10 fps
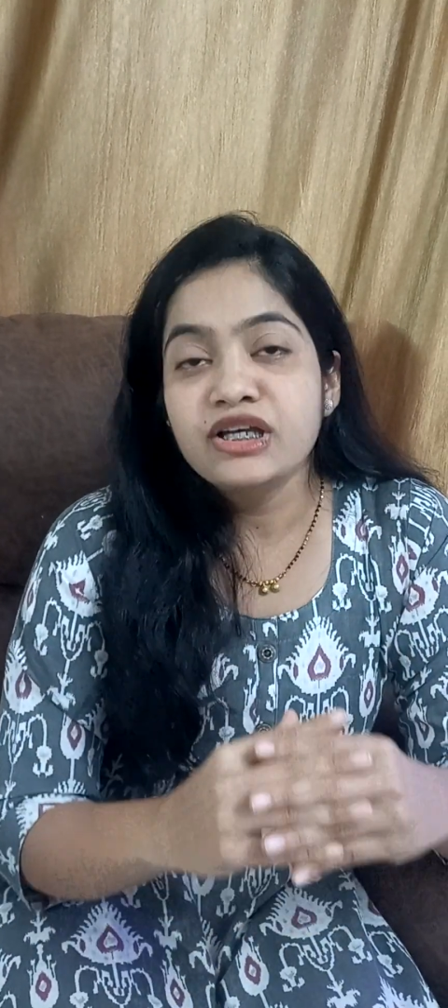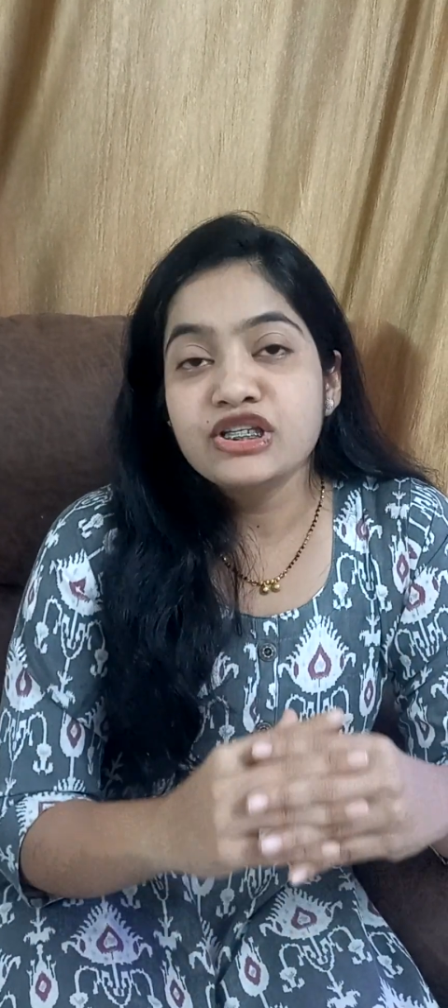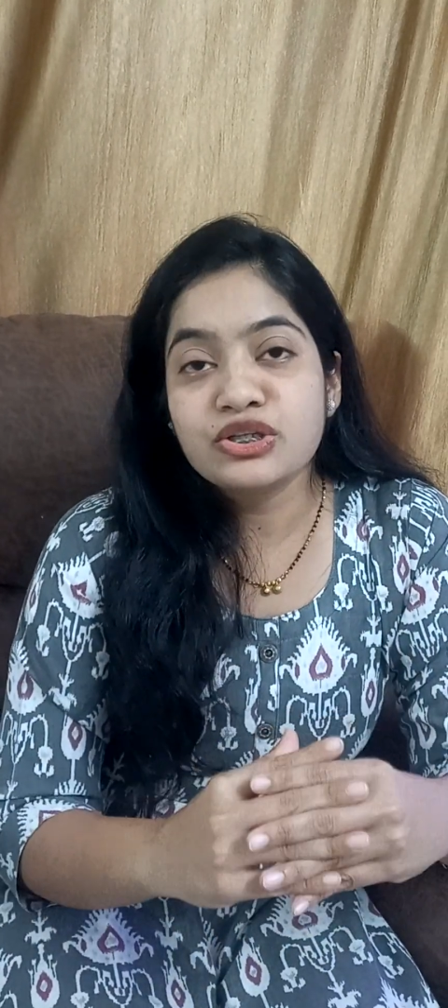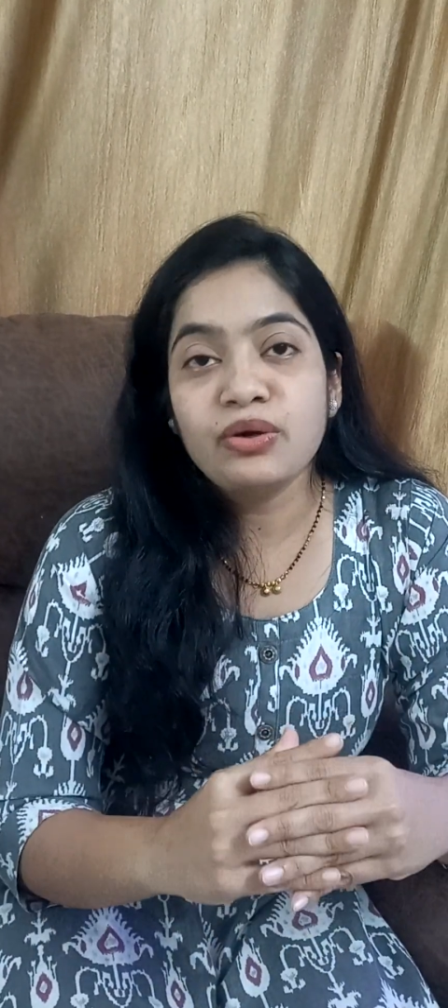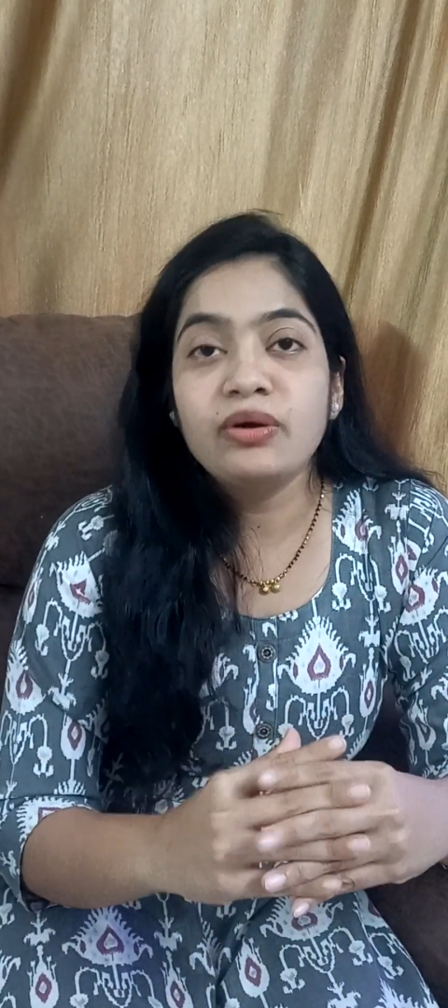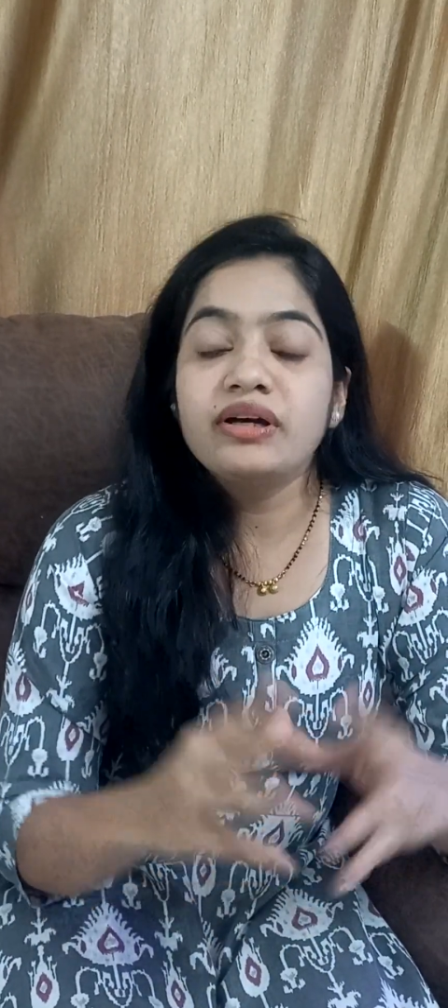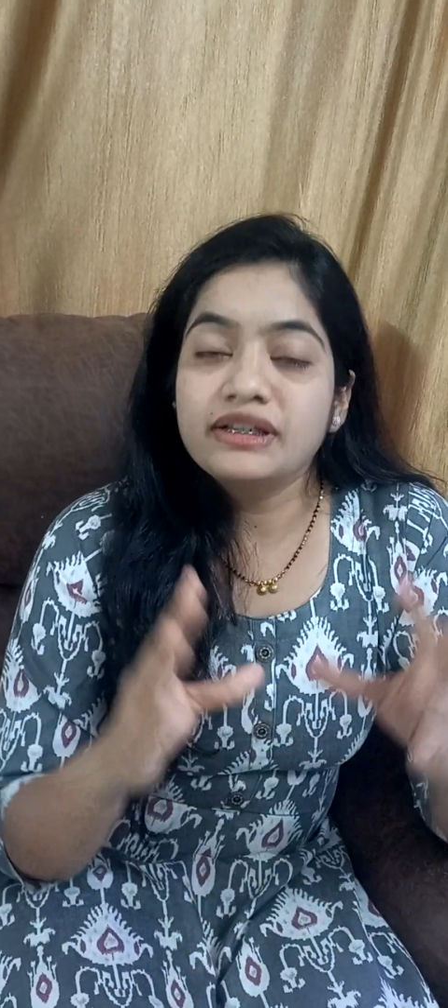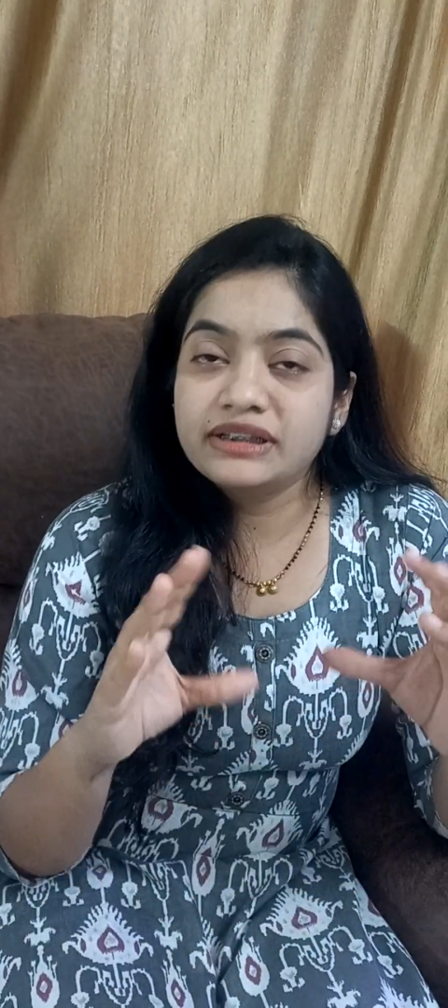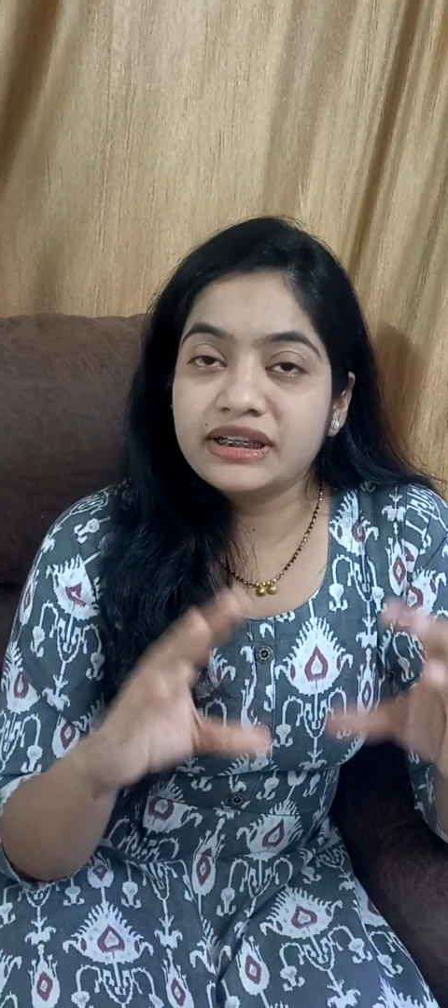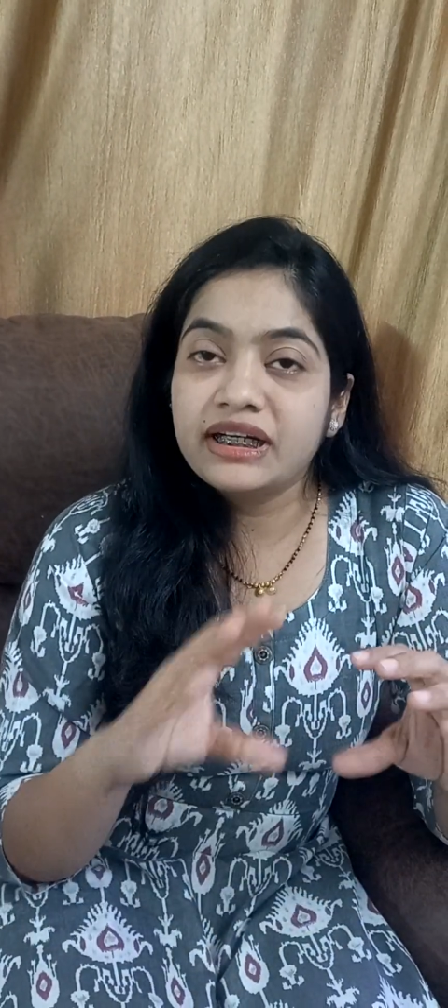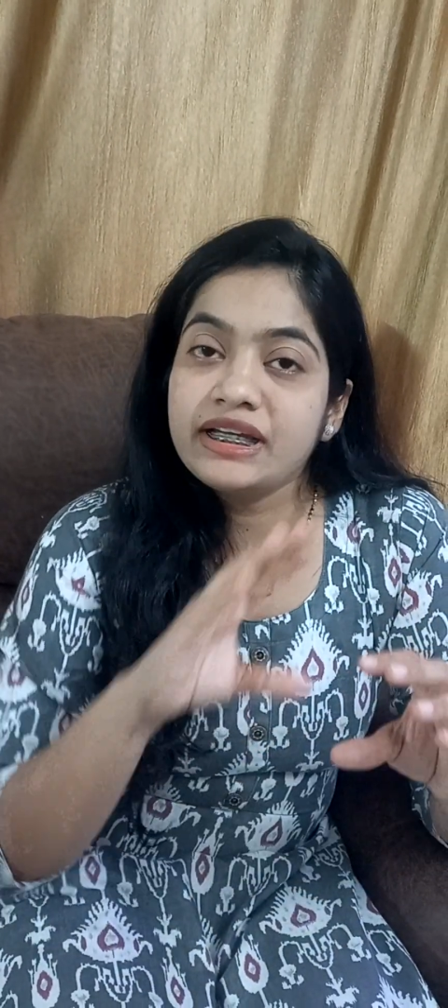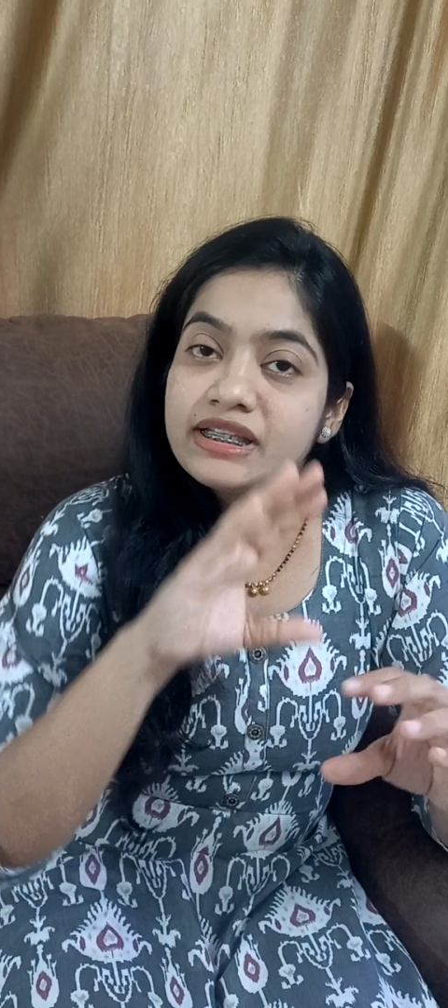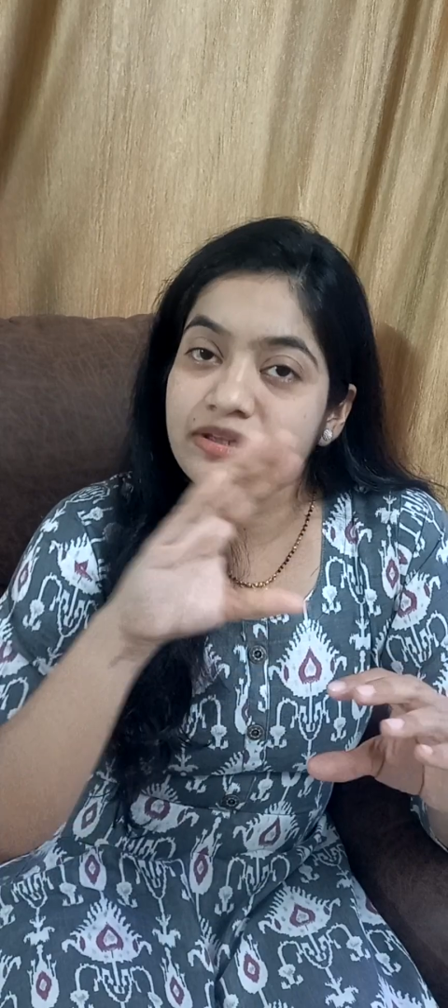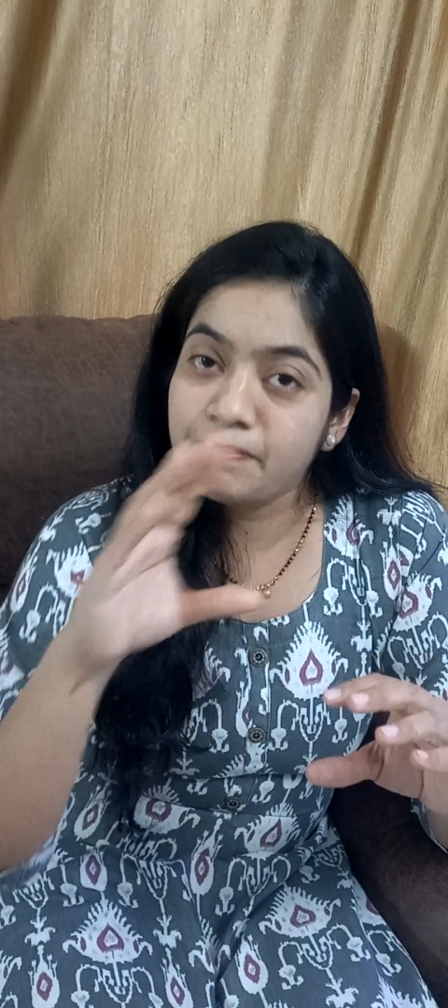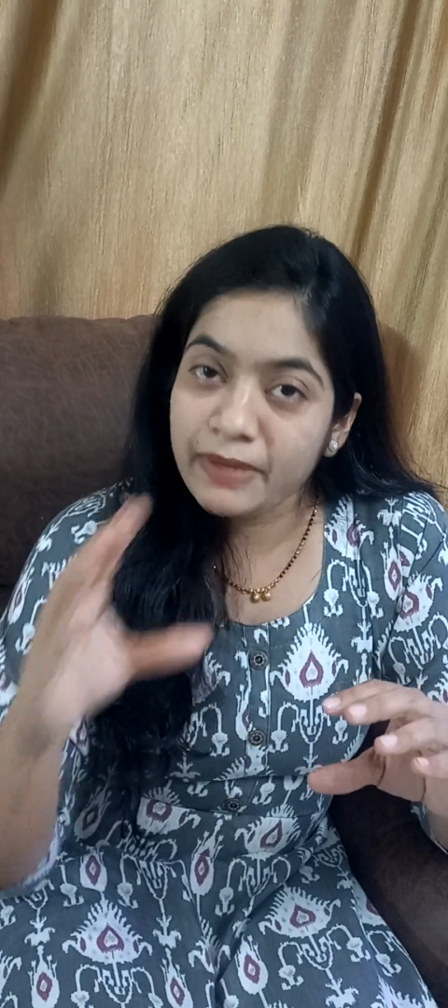So generally the